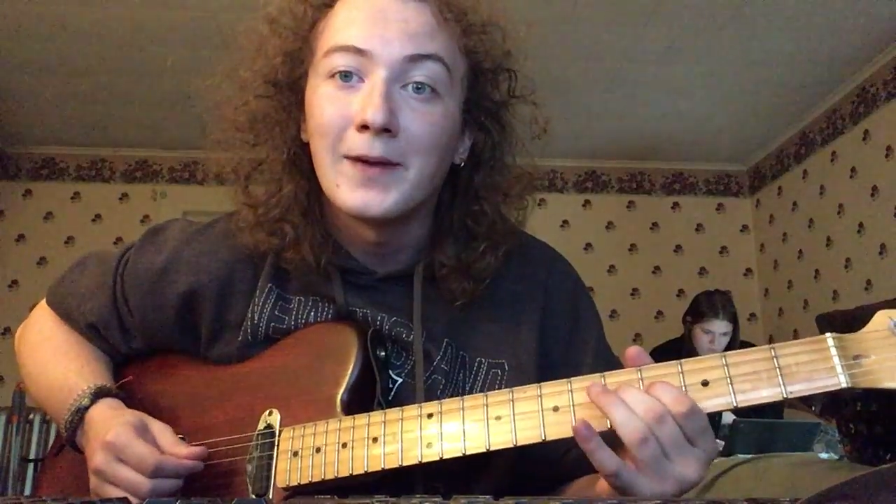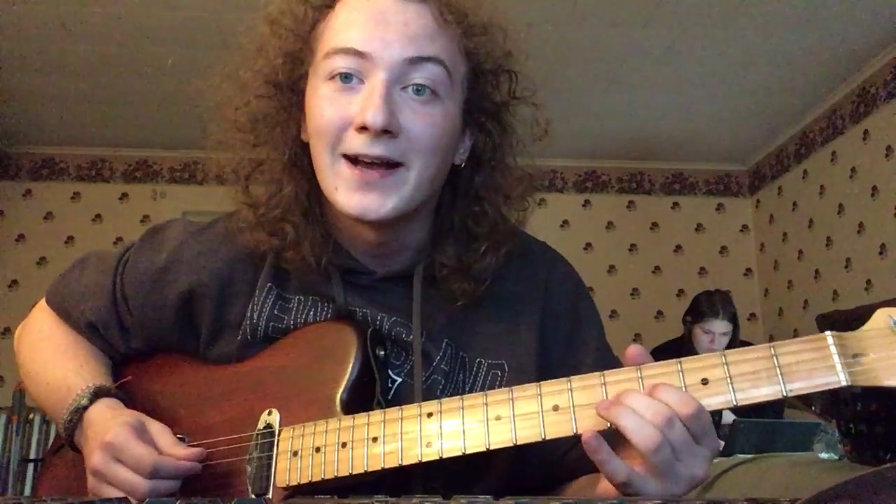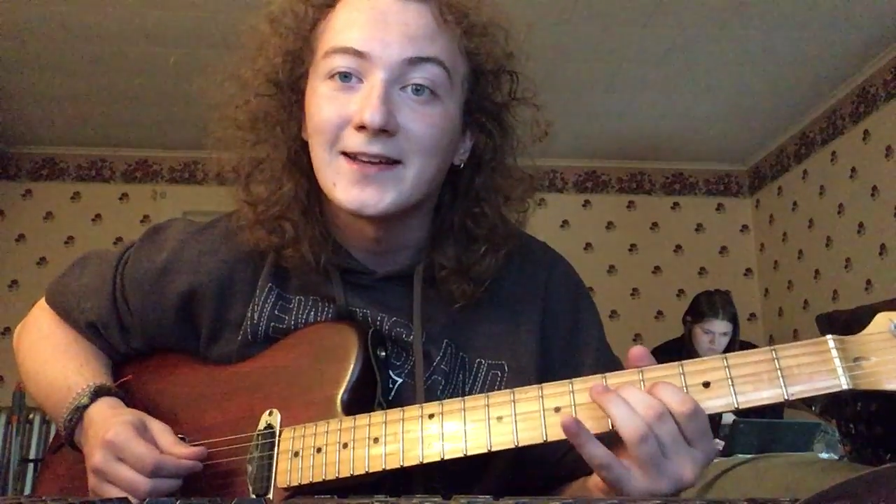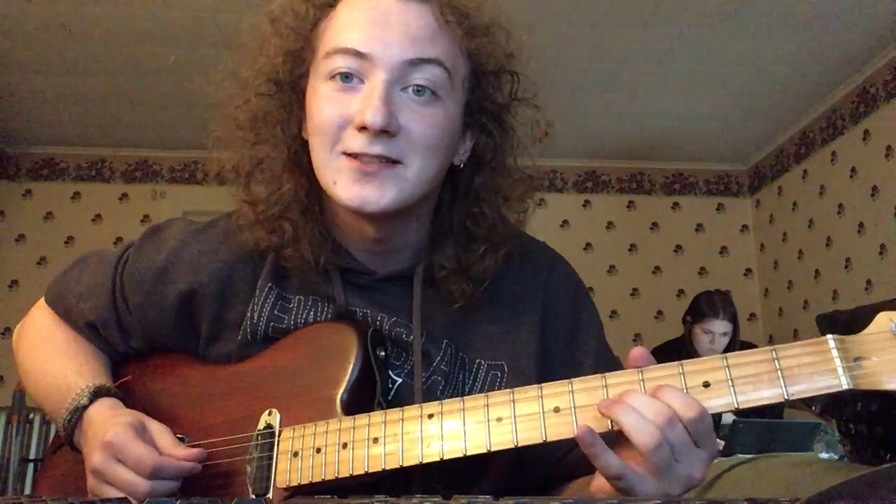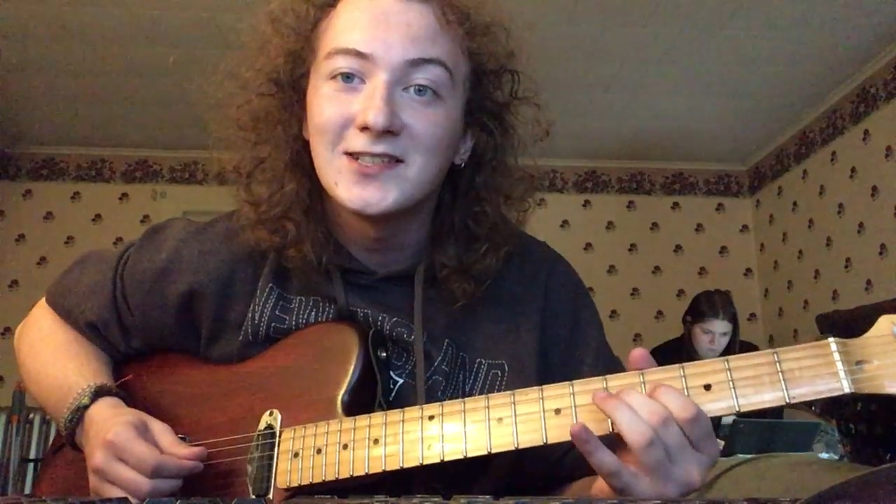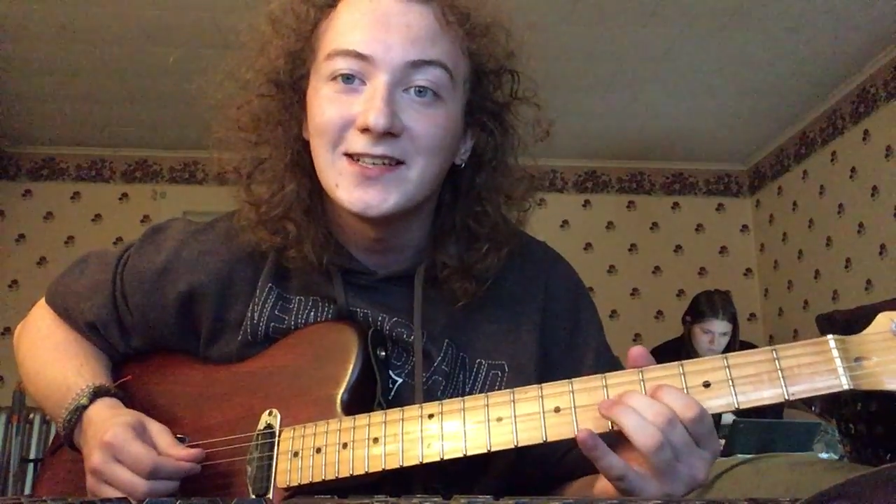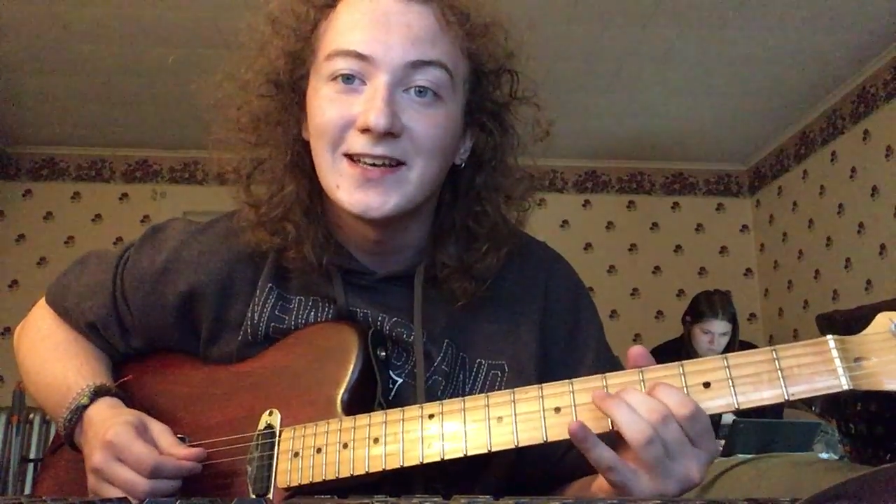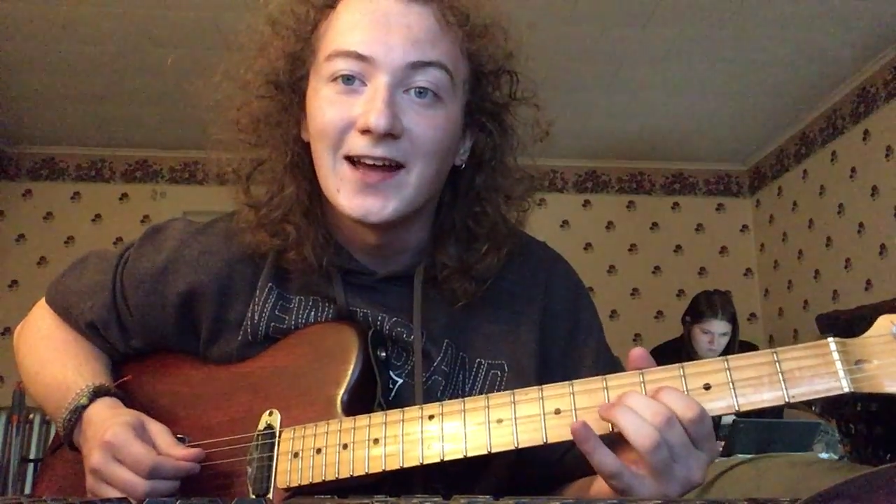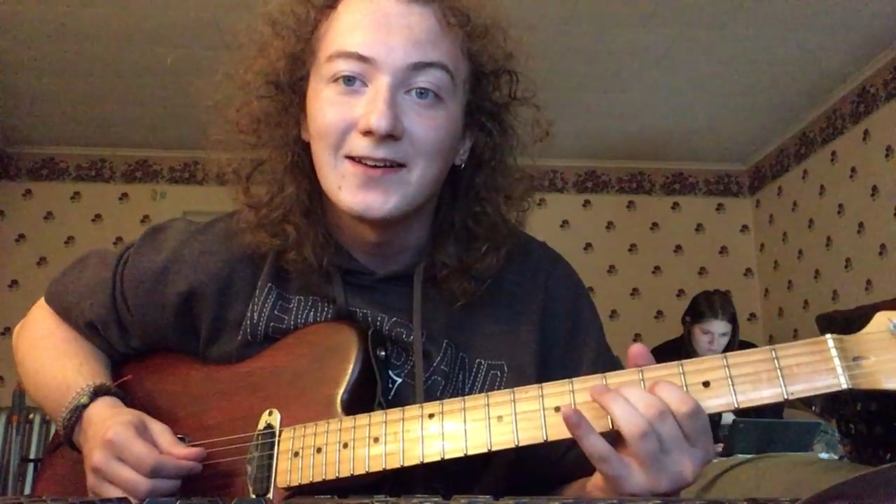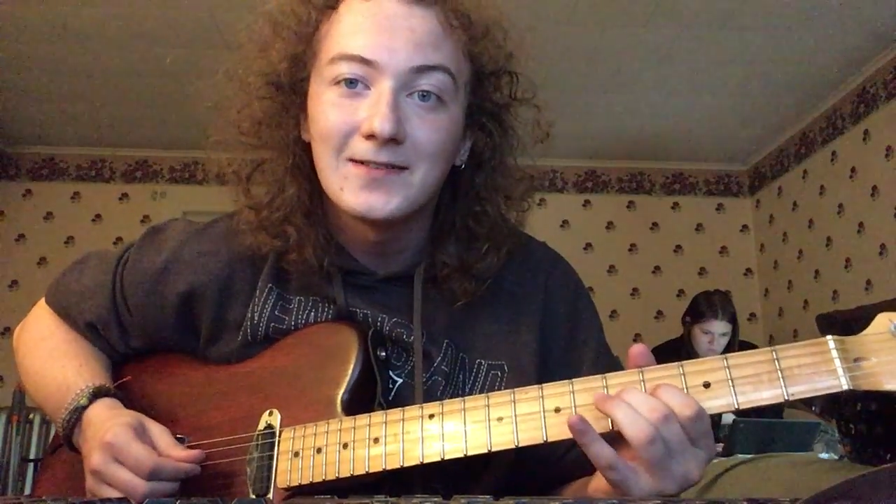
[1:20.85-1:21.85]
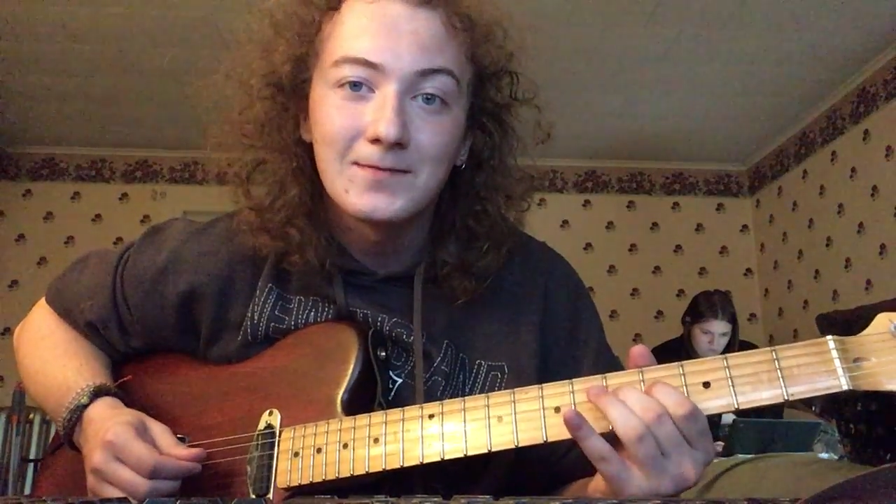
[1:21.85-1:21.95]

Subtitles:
back at G again.